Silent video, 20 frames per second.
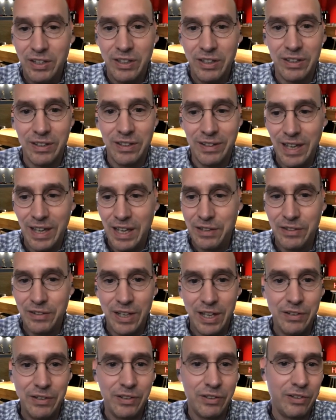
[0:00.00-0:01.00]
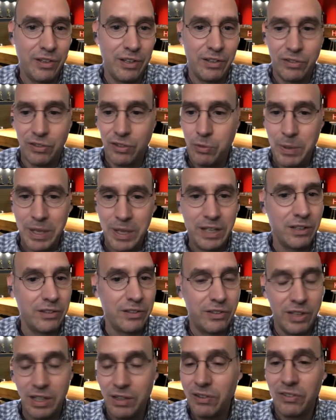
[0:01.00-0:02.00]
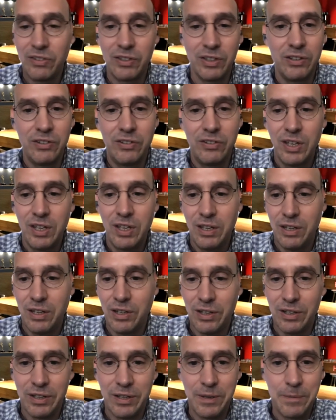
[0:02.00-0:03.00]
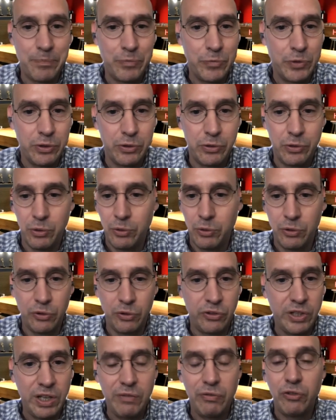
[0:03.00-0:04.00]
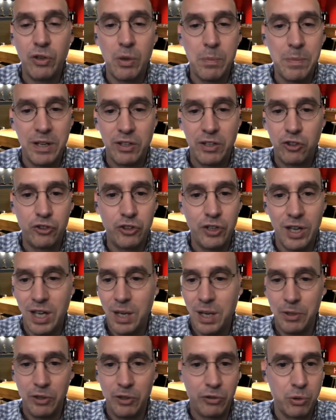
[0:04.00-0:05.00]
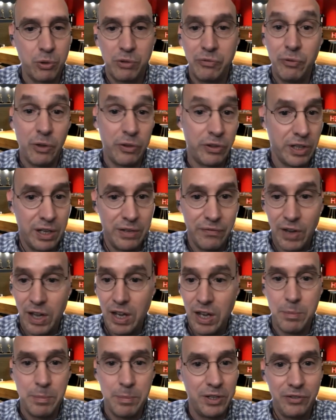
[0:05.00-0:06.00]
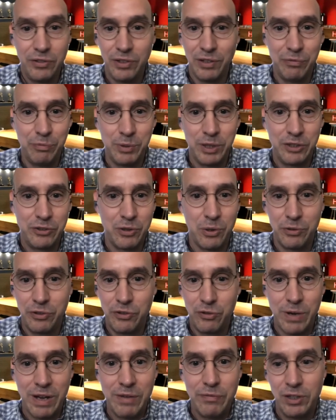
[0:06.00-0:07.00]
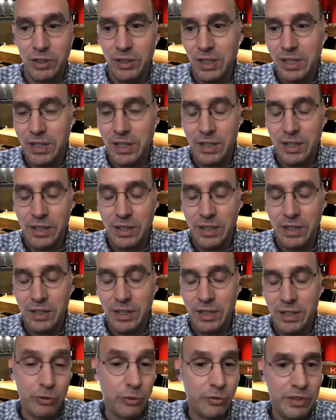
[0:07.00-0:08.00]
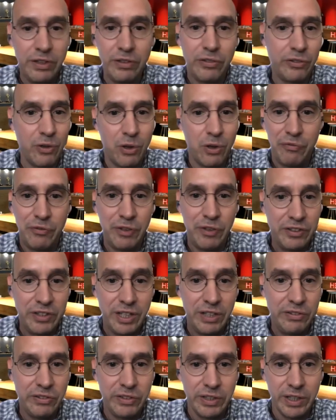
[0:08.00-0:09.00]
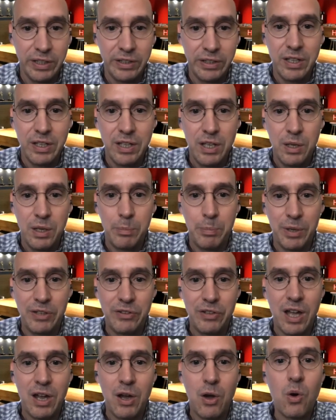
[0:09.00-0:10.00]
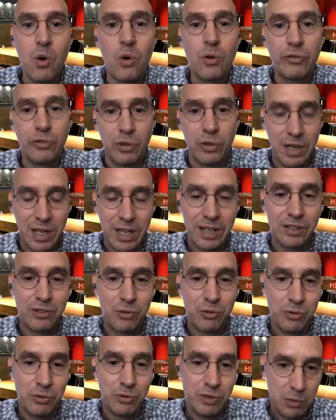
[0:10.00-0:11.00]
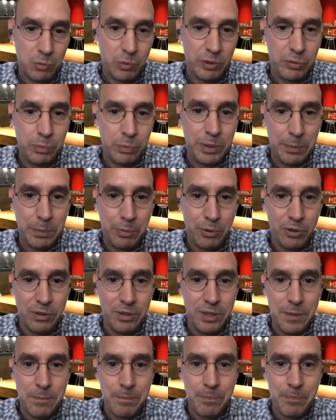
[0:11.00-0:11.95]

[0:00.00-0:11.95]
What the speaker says: And it's quick, it's instant. You save so much time. It's good for the environment if we don't travel. So this is all fantastic. But I also like to deal with people.